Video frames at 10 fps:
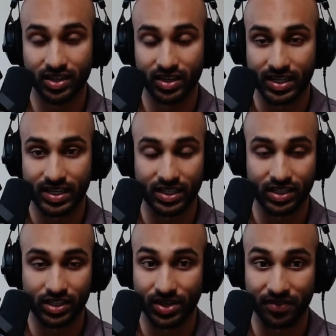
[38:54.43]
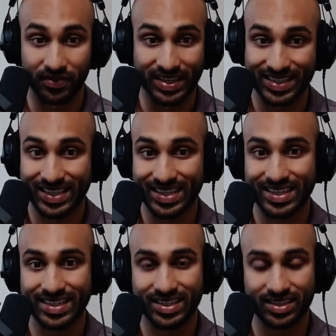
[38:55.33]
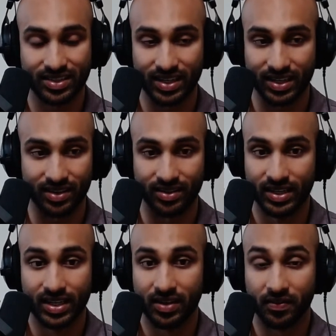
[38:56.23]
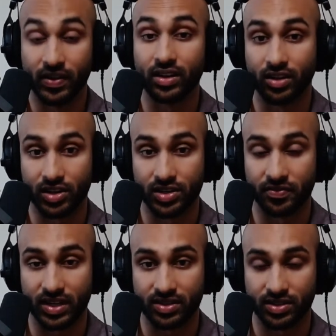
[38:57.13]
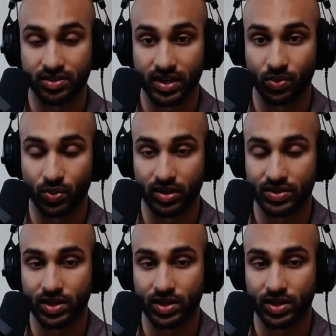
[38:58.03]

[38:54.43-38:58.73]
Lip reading: great VCs, and very large investors around the world.